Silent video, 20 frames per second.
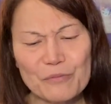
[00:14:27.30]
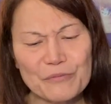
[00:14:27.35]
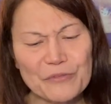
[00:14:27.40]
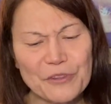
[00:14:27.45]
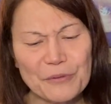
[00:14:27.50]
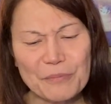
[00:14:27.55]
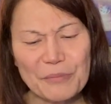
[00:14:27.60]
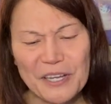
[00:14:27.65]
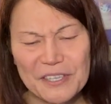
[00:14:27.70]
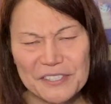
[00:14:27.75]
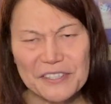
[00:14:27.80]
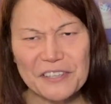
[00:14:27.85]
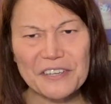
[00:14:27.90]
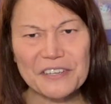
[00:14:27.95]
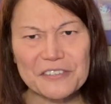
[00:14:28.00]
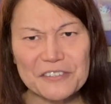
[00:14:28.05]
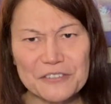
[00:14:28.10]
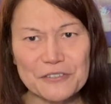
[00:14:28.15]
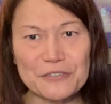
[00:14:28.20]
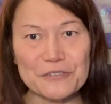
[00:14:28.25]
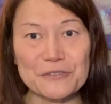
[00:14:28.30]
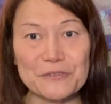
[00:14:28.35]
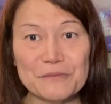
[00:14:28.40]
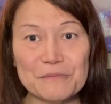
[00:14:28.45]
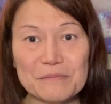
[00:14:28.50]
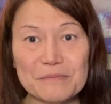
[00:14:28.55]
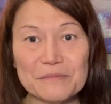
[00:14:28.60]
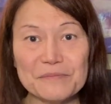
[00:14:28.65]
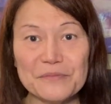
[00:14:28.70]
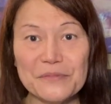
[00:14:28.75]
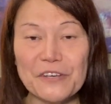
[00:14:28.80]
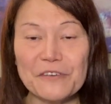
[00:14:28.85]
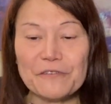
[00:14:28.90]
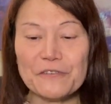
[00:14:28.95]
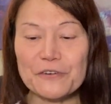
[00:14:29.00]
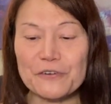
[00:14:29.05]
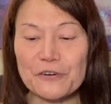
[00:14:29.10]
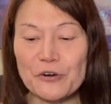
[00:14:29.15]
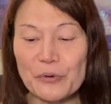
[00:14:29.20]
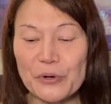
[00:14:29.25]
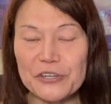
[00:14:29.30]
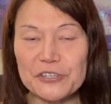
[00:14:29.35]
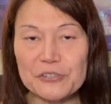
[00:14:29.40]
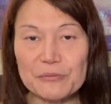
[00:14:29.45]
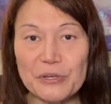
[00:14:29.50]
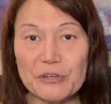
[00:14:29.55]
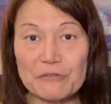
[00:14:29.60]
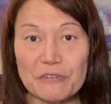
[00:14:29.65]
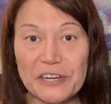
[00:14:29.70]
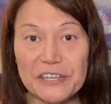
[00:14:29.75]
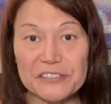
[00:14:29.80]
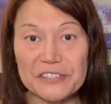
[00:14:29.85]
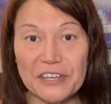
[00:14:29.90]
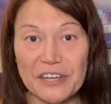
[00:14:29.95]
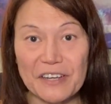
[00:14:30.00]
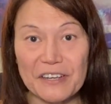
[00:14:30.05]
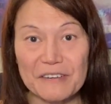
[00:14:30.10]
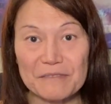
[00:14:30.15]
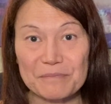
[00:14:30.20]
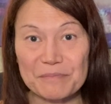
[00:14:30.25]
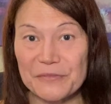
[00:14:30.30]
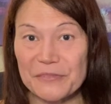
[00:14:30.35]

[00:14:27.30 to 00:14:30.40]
The best thing to do if you're going to be racing,